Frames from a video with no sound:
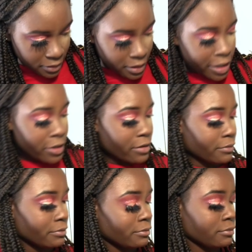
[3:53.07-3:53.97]
Here.
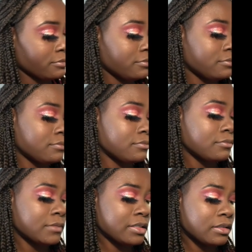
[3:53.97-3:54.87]

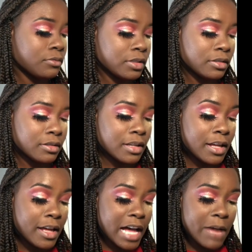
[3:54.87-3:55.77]
This the one.
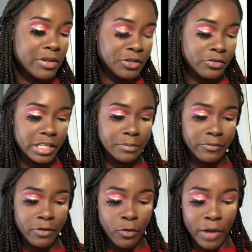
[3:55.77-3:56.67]
I've been doing this
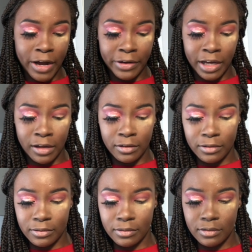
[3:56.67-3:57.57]
for a while, y'all.
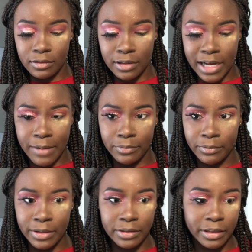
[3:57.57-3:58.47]
I'm
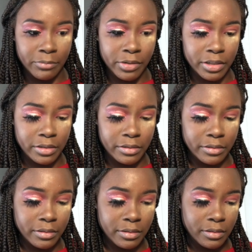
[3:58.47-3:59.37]
missing
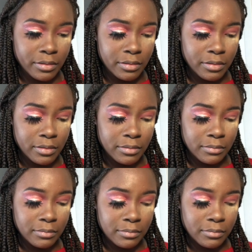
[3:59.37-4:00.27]
brushes.
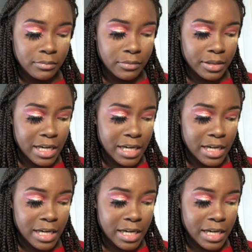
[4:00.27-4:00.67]
What did I